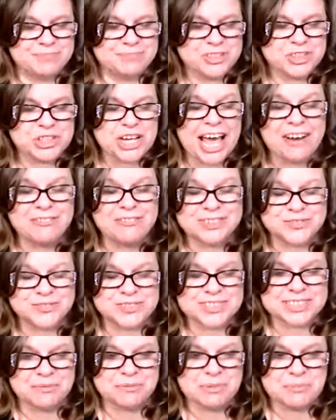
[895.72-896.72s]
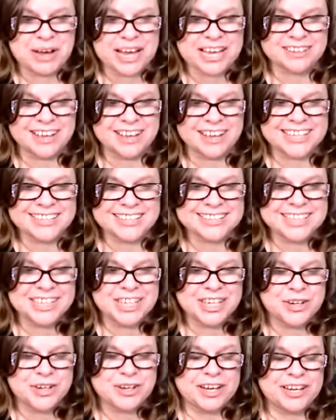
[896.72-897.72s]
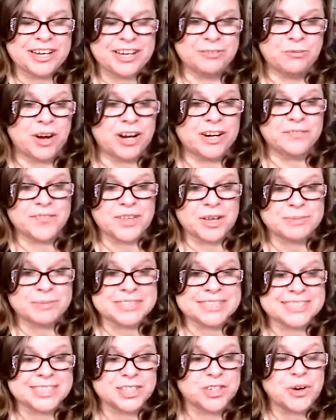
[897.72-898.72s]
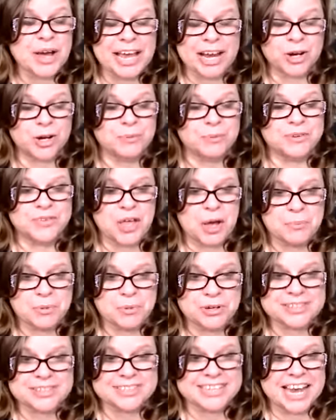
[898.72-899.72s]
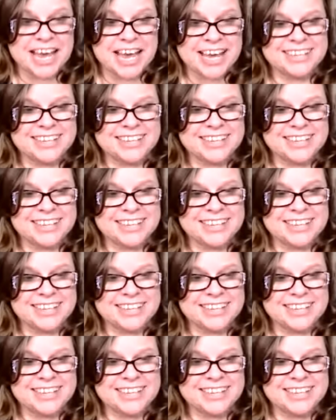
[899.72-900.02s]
challenge for some of my clients. Uh, one of them is still angry with that book today,